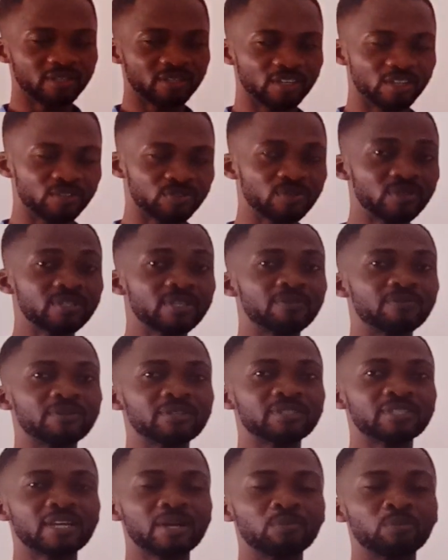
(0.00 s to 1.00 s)
it's not
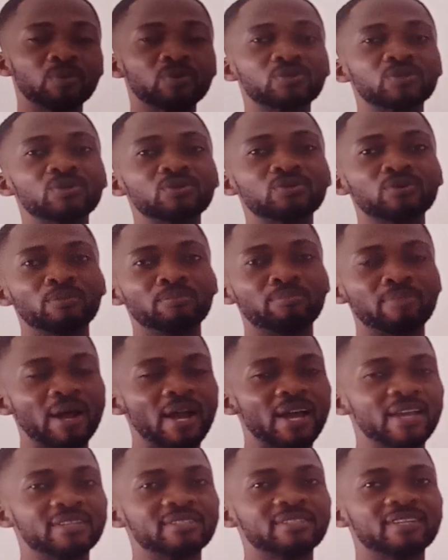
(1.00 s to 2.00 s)
every time mosquito
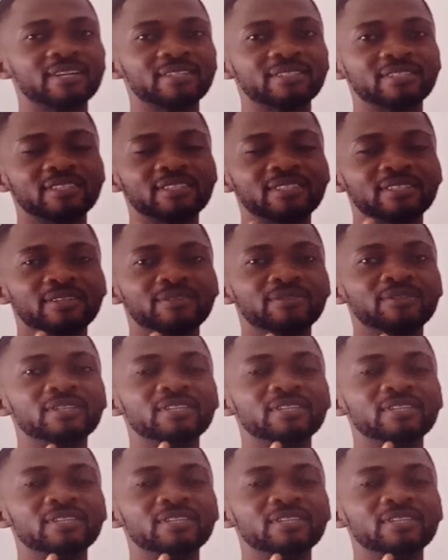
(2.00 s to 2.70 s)
bites that it